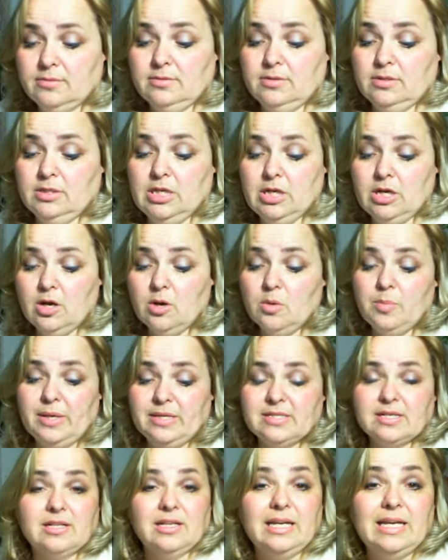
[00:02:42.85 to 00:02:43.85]
you know,
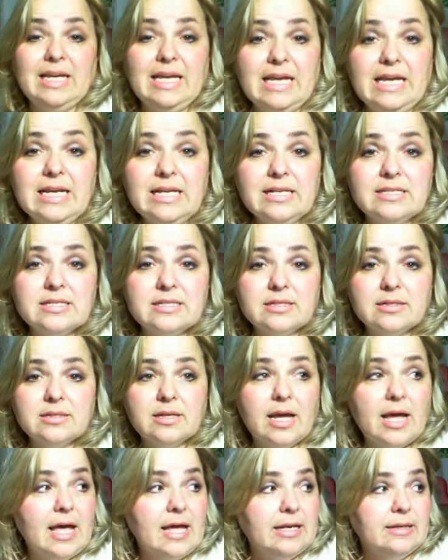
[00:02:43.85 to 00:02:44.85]
basically eat
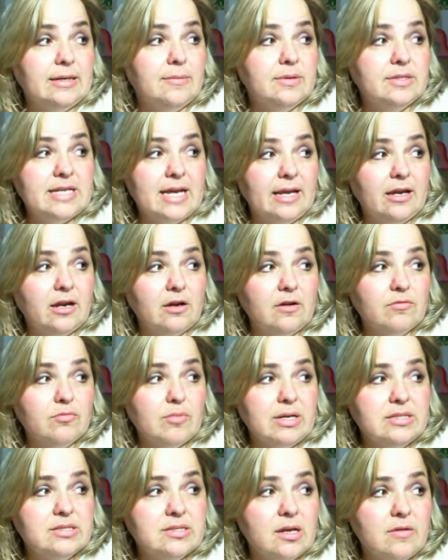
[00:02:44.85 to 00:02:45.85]
and take care of
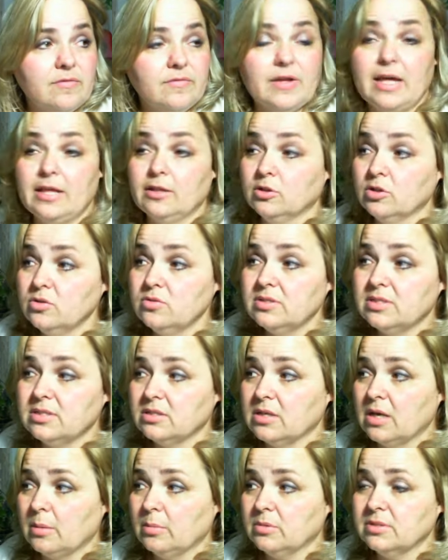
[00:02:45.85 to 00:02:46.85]
myself and lose the
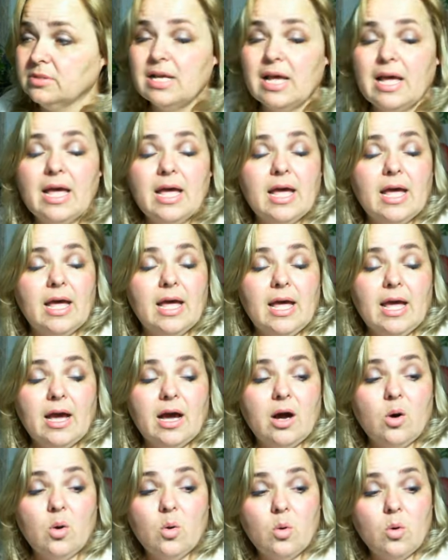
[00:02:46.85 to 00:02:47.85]
doubles?
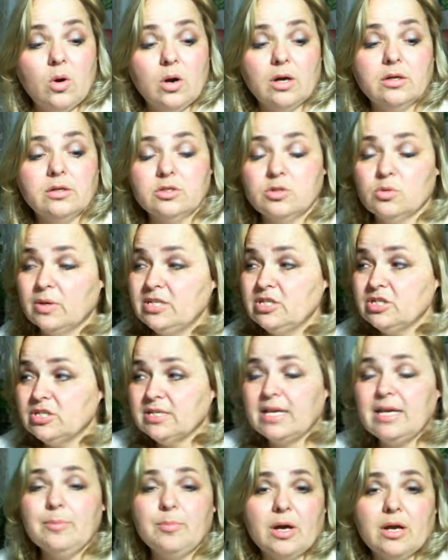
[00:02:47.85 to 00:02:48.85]
Or do I just
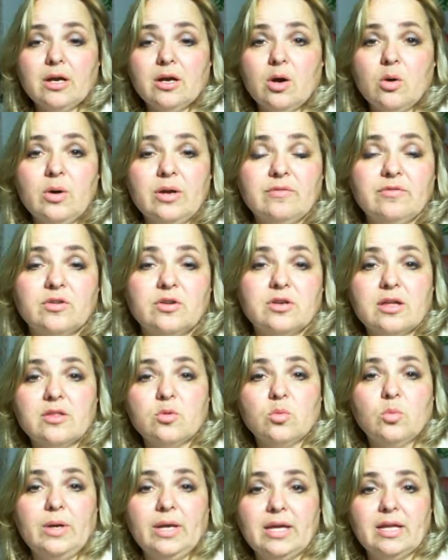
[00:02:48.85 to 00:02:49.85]
keep on going for
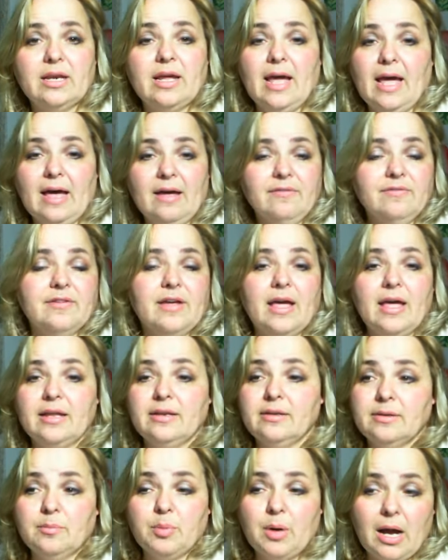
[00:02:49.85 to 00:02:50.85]
another week and a half
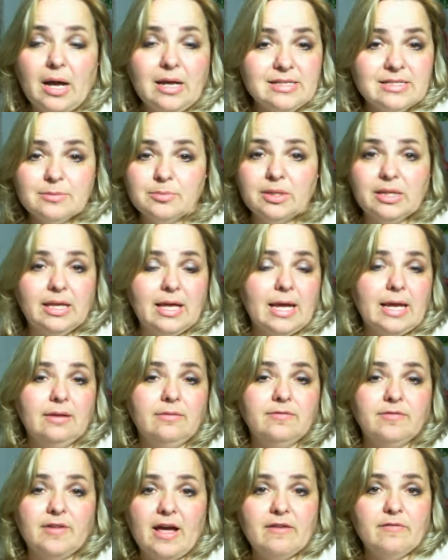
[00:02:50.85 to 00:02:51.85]
and possibly gain
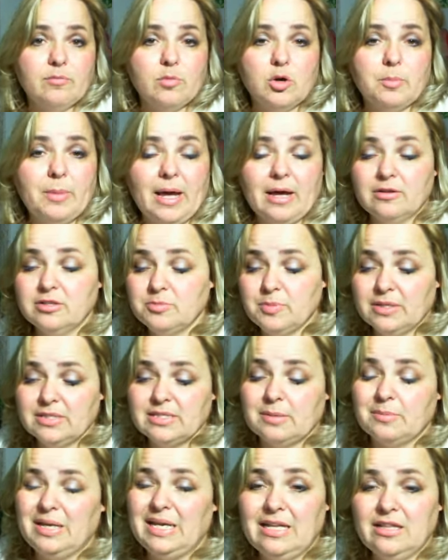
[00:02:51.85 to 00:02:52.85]
5 more pounds because
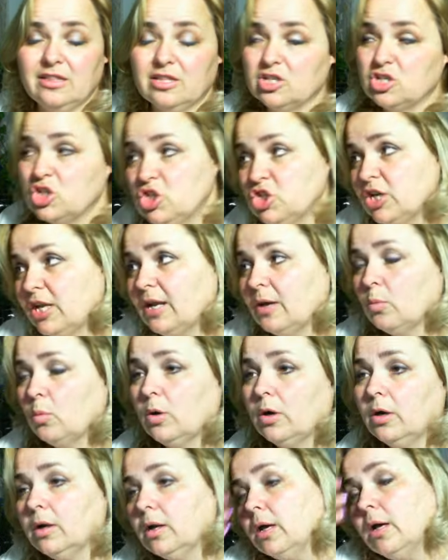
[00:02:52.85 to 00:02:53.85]
I'm eating this shit at
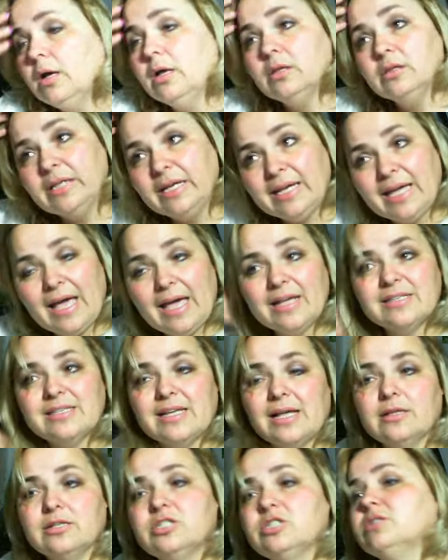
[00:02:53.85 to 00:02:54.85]
work, like egg
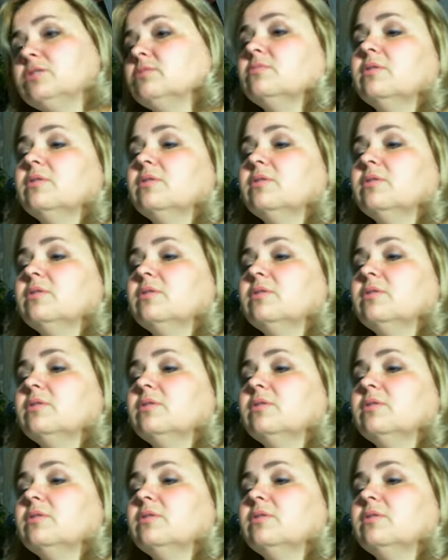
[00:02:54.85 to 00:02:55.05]
salad